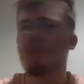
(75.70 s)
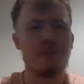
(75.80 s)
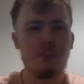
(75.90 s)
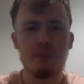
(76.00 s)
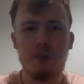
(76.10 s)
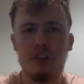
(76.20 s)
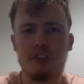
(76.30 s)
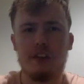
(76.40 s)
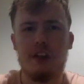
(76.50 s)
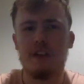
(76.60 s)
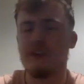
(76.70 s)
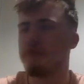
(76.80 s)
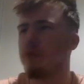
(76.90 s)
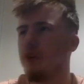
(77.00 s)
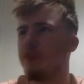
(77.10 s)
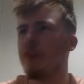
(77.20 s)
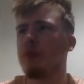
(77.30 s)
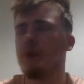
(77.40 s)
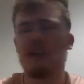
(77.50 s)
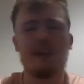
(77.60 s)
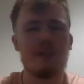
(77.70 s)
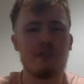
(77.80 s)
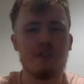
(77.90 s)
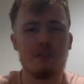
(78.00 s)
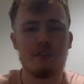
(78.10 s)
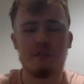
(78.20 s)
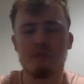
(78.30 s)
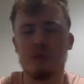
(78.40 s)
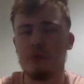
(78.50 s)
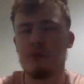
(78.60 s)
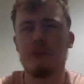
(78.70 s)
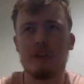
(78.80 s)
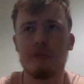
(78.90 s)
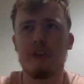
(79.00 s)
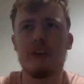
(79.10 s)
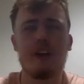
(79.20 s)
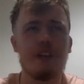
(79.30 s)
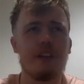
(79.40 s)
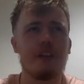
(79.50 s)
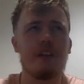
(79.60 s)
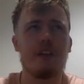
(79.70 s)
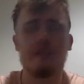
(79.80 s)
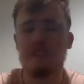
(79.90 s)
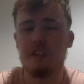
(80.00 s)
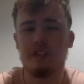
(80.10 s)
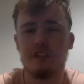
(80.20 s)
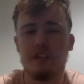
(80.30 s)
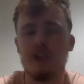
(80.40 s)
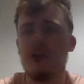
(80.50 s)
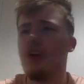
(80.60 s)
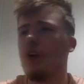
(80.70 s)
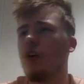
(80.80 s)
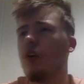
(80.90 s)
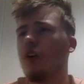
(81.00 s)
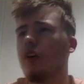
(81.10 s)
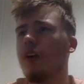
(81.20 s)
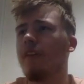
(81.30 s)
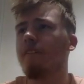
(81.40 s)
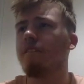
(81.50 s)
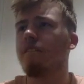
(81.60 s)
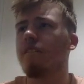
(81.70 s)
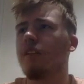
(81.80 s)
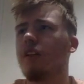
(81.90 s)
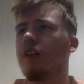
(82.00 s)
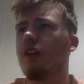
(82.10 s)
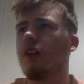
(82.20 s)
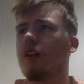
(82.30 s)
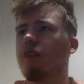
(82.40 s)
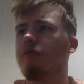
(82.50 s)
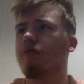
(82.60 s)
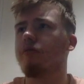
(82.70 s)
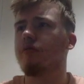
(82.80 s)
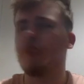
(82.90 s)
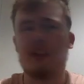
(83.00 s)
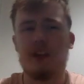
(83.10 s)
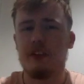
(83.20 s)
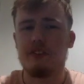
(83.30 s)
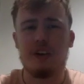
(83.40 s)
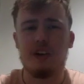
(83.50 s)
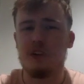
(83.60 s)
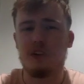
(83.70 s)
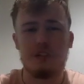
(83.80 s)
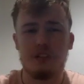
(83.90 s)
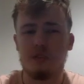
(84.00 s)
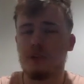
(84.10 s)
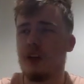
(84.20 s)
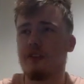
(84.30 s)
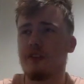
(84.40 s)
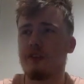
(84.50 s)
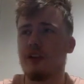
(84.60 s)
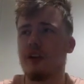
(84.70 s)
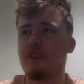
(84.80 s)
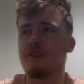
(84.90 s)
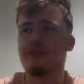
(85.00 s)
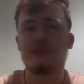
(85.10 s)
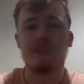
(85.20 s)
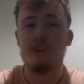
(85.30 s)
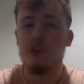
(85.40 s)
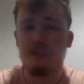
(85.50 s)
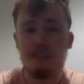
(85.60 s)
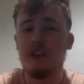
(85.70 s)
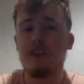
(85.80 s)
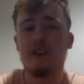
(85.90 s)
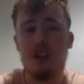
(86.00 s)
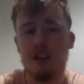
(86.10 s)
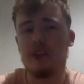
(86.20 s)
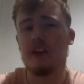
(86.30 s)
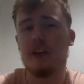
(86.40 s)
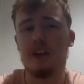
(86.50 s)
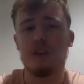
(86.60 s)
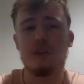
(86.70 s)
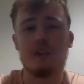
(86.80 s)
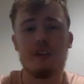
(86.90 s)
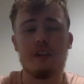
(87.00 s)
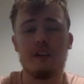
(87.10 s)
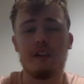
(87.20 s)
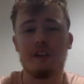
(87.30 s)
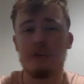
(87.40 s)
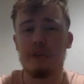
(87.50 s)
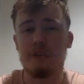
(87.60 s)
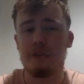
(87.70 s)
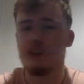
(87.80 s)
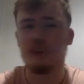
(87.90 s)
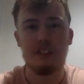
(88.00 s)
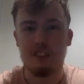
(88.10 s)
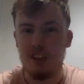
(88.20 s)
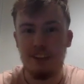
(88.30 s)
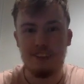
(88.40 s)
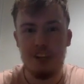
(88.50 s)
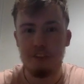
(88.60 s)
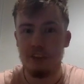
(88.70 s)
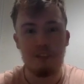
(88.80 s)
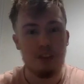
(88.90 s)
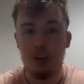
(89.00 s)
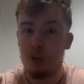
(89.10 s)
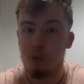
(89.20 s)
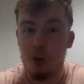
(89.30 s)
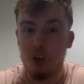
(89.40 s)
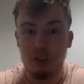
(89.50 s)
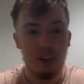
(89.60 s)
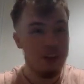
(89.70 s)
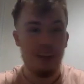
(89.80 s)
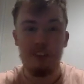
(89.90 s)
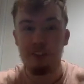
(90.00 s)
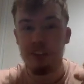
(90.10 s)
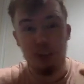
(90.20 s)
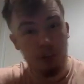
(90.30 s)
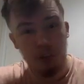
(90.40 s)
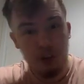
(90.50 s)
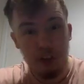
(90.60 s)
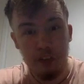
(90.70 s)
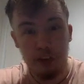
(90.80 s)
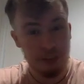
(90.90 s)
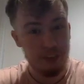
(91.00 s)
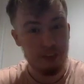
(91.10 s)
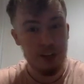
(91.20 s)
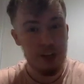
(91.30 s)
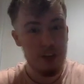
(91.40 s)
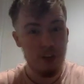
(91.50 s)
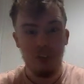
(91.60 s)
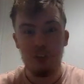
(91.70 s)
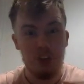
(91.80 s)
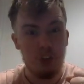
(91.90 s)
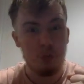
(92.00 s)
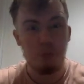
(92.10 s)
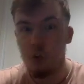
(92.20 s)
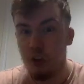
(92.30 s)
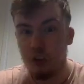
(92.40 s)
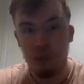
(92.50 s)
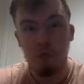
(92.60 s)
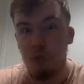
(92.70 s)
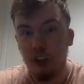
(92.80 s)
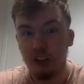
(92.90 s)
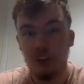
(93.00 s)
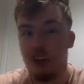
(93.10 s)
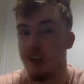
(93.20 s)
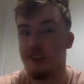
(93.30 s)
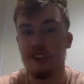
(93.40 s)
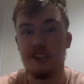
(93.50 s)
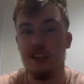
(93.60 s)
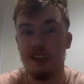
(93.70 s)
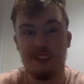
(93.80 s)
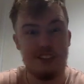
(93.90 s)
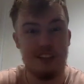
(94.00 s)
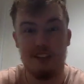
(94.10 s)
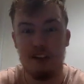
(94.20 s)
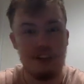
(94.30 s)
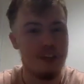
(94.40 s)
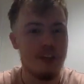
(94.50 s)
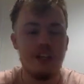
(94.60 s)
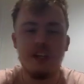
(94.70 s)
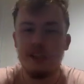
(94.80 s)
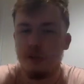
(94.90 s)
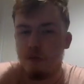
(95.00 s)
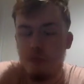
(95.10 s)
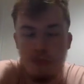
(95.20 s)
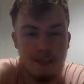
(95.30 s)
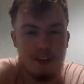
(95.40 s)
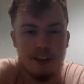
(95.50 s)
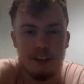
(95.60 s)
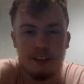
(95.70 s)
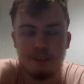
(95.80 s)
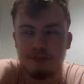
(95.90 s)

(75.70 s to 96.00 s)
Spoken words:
just wash your hands. And will Vince McMahon cancel, postpone WrestleMania like the NBA have done or the NFL or whatever have done? No, Vince is not going to cancel the WWE because, God damn it, you've got to work. Even the coronavirus is there. Just work and wash your hands. God damn it. And